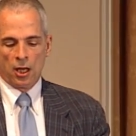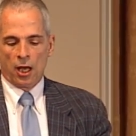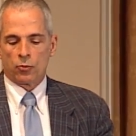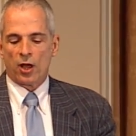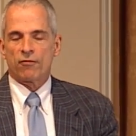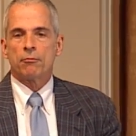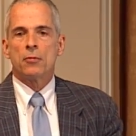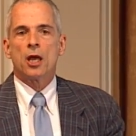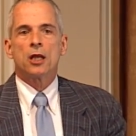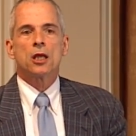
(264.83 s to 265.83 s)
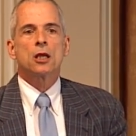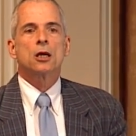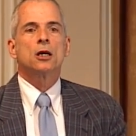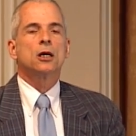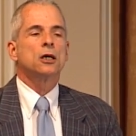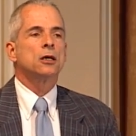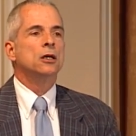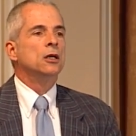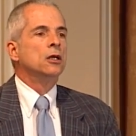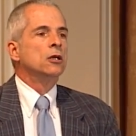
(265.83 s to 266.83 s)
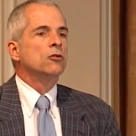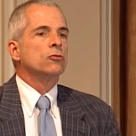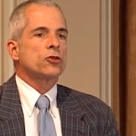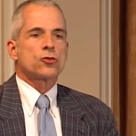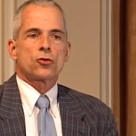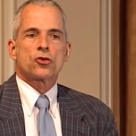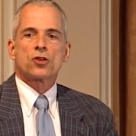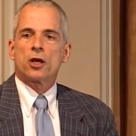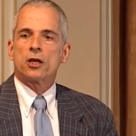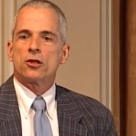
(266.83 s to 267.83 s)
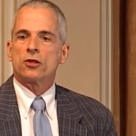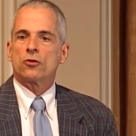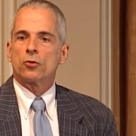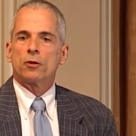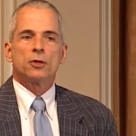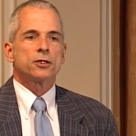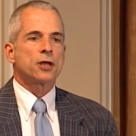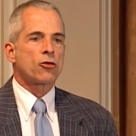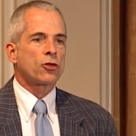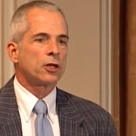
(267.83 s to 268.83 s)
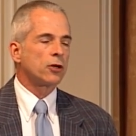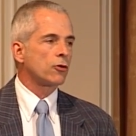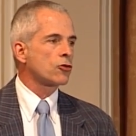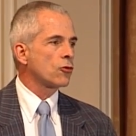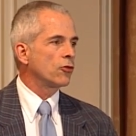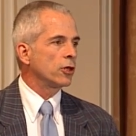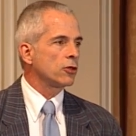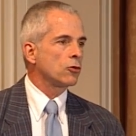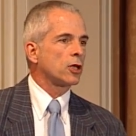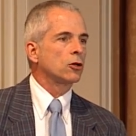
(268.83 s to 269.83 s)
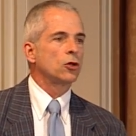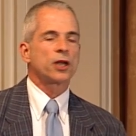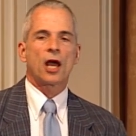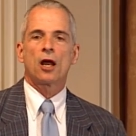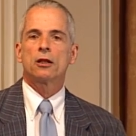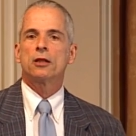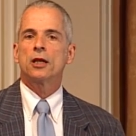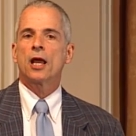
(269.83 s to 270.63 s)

And we have many research studies in the rehabilitation literature that you can look at that